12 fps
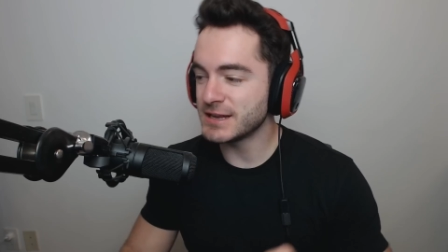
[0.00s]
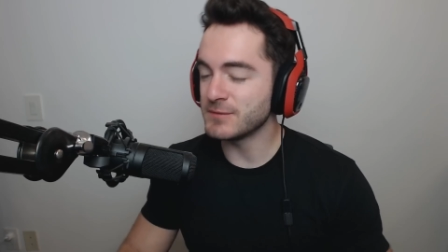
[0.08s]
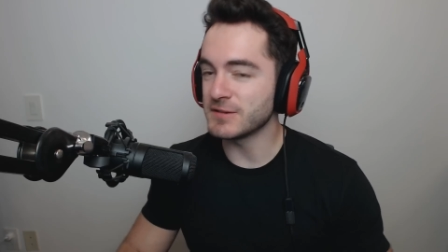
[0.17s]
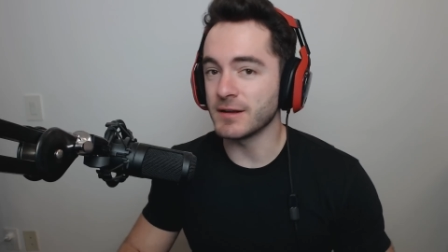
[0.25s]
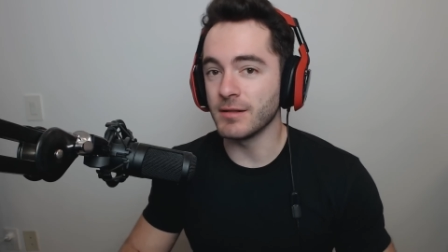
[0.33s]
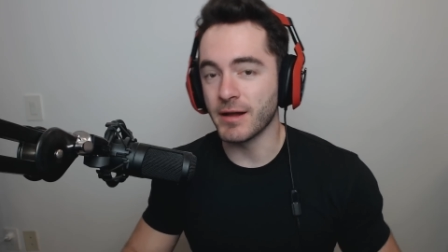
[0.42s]

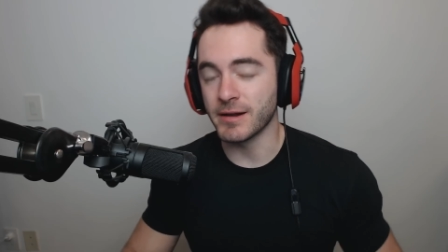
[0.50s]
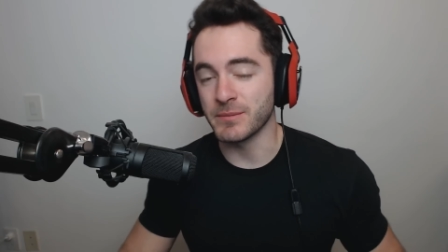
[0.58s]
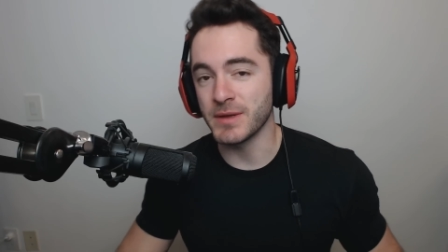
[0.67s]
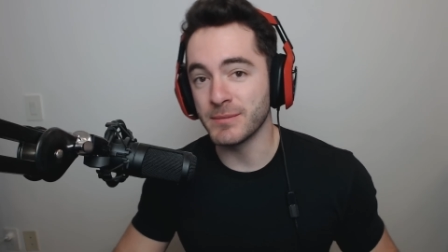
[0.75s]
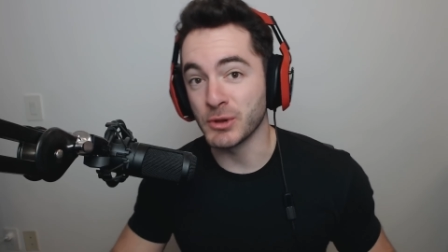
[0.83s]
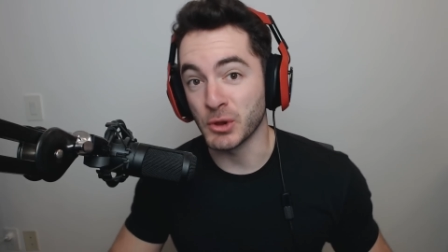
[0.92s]
seems like a lot
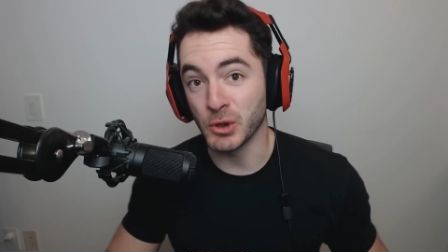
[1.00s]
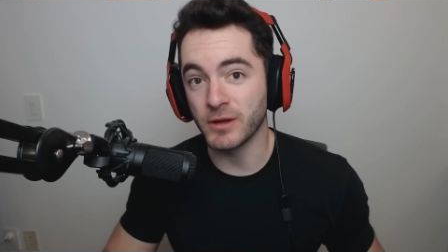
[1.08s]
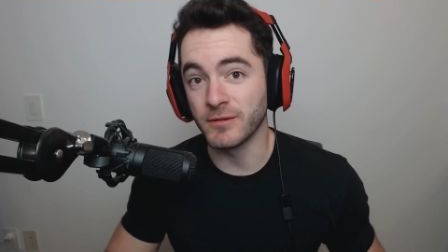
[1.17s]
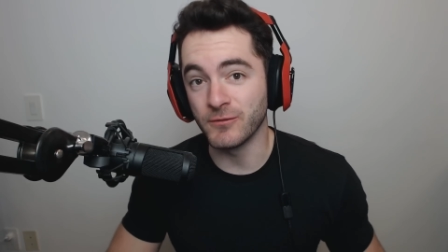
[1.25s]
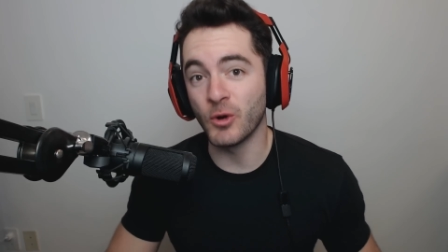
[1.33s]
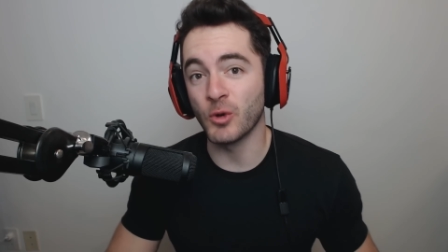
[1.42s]
of people are
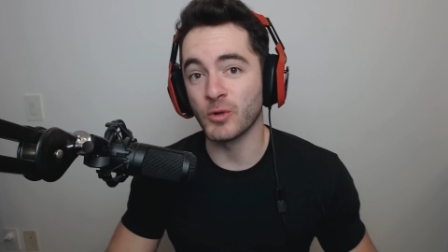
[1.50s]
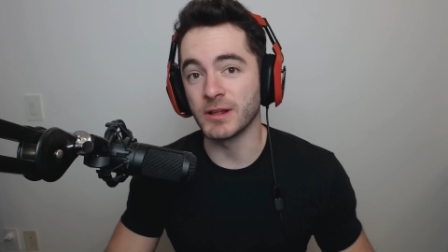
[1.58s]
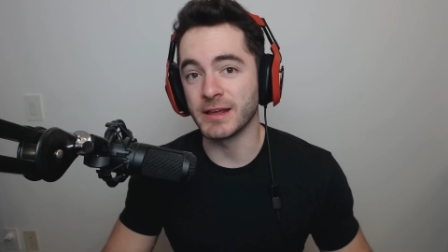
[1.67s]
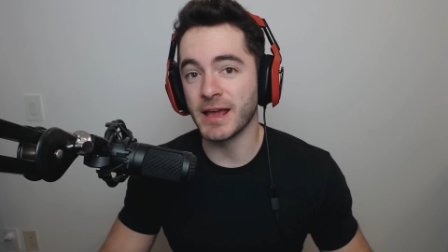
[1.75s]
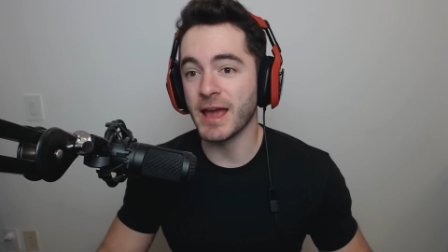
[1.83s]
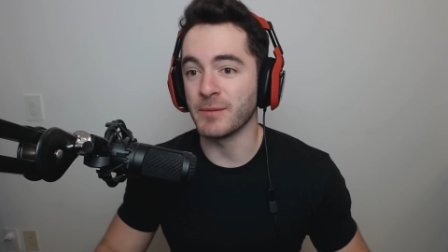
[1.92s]
looking
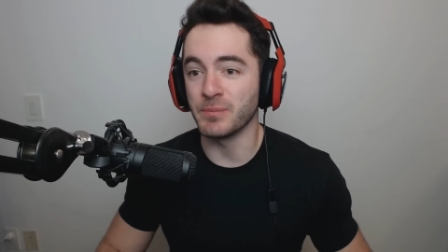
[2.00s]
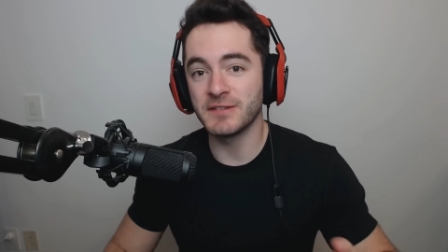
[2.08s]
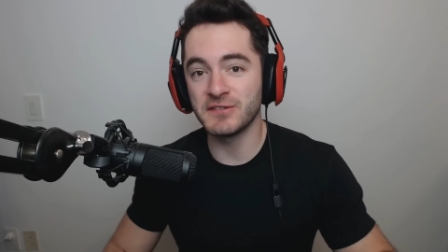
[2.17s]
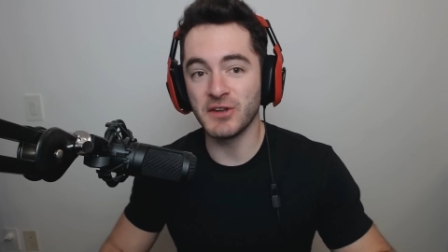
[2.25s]
forward to the game.